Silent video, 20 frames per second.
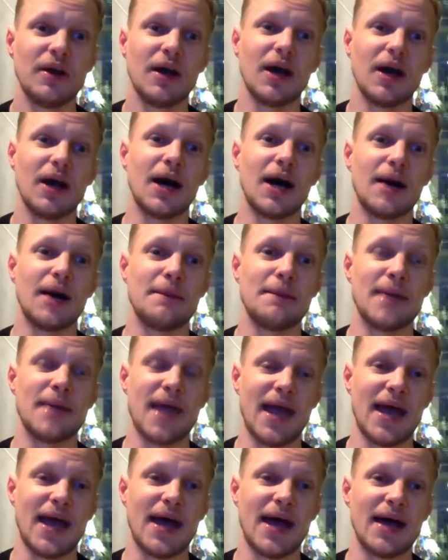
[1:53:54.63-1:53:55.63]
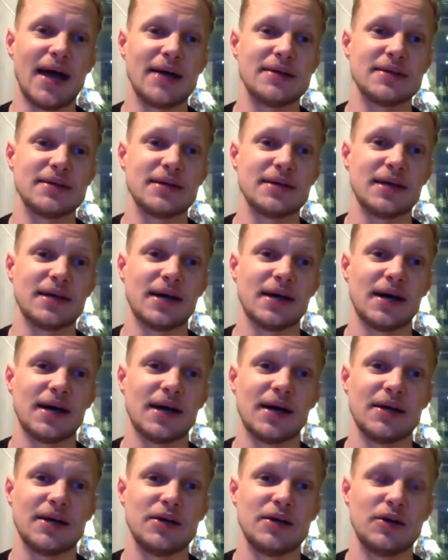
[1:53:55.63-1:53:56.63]
um, and,
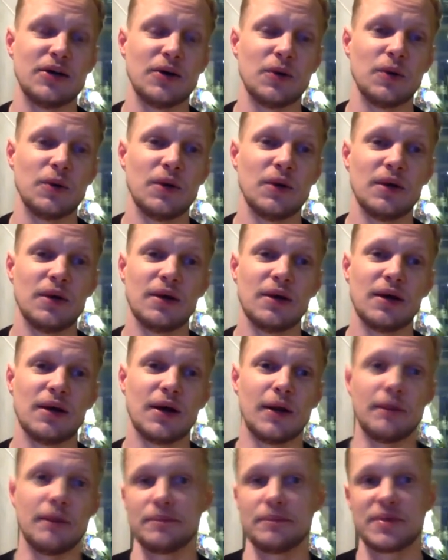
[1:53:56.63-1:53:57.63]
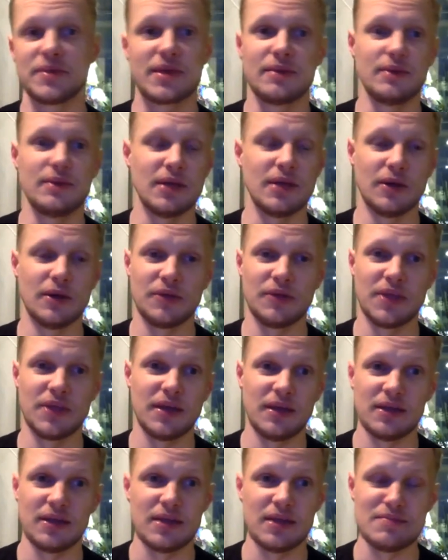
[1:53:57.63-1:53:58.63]
uh, you know, um, you know,
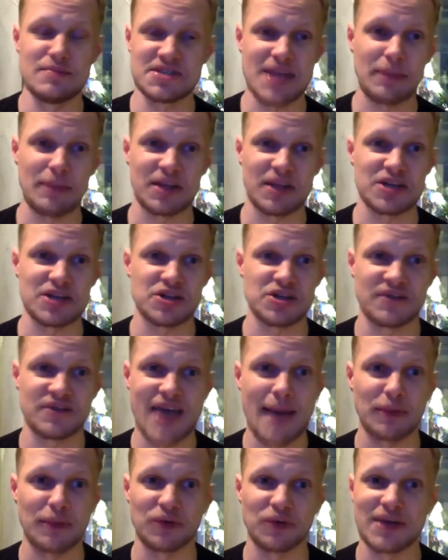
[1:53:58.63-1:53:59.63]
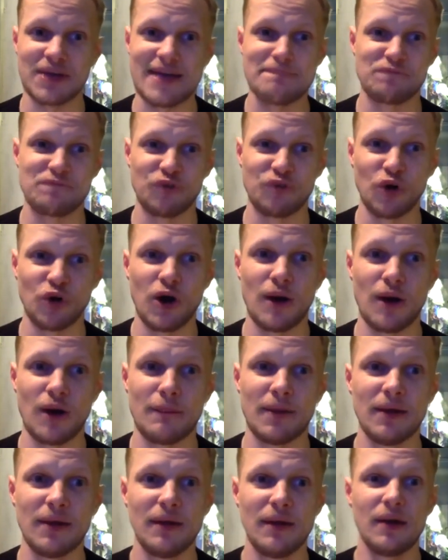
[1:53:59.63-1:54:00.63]
the, the misapplication of capital came
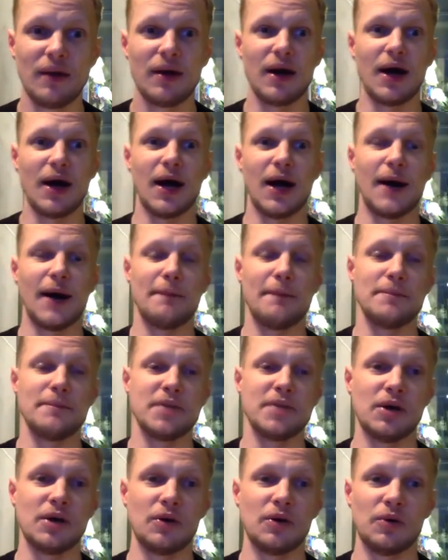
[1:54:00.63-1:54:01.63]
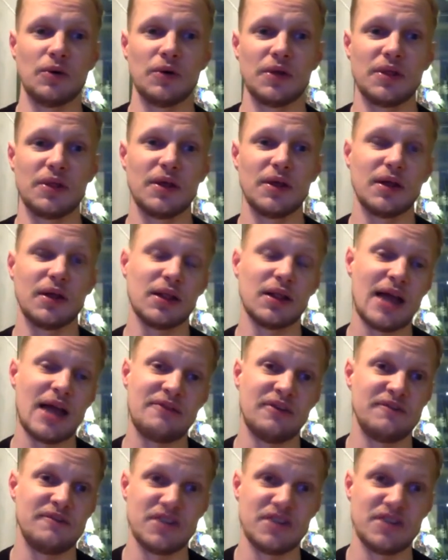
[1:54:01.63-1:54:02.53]
from, um, you know, the life of